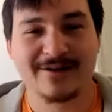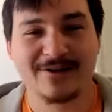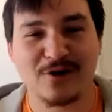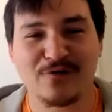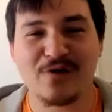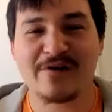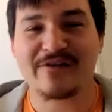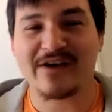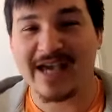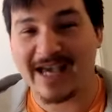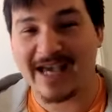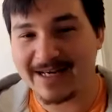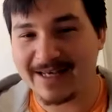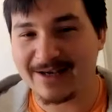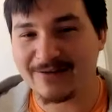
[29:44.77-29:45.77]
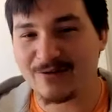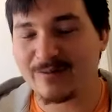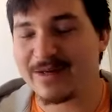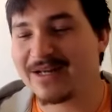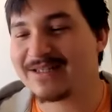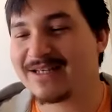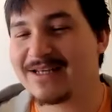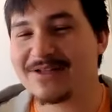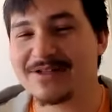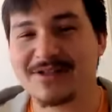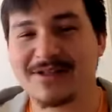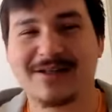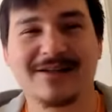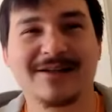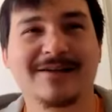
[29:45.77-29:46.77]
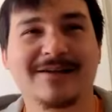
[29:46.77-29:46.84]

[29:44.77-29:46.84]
If you have a headache for meditation,